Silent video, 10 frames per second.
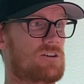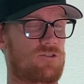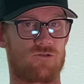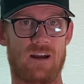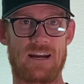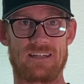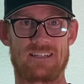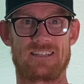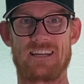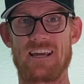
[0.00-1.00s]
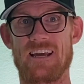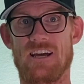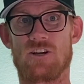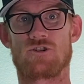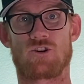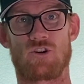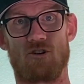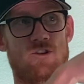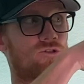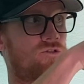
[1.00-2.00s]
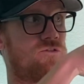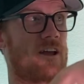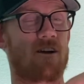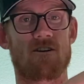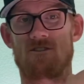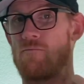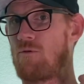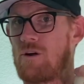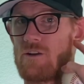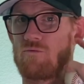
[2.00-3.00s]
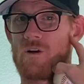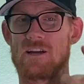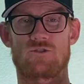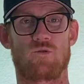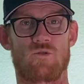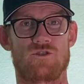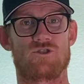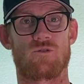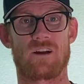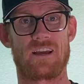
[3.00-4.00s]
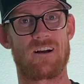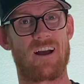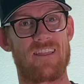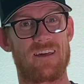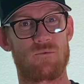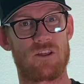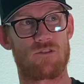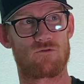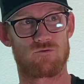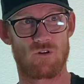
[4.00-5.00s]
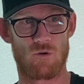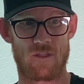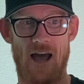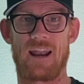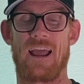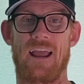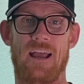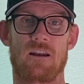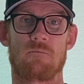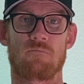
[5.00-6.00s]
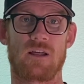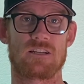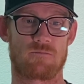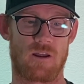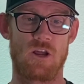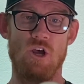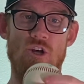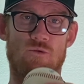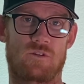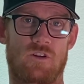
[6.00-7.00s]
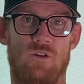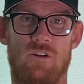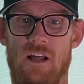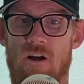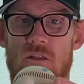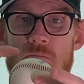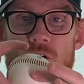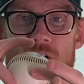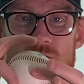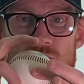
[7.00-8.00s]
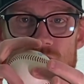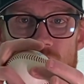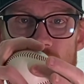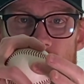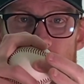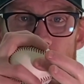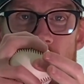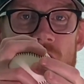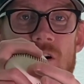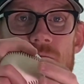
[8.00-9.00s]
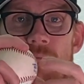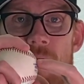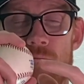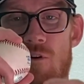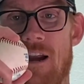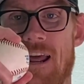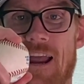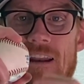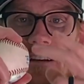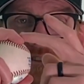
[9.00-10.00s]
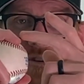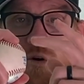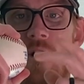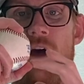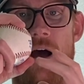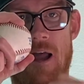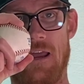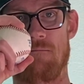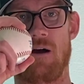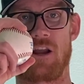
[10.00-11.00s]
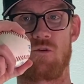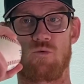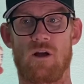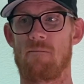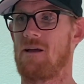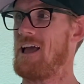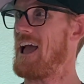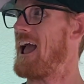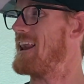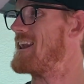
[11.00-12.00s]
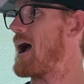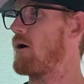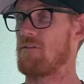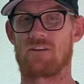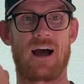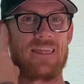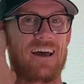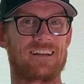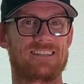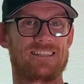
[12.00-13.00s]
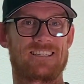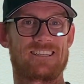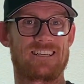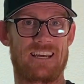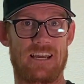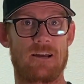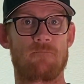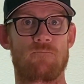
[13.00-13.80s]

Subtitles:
create a C, turn those fingers pointed right towards your ear, and then we throw that hand placement. So what's gonna look like on the ball is we're just gonna grip the ball. I'm right-handed, so I get my grip, and now I've got that C,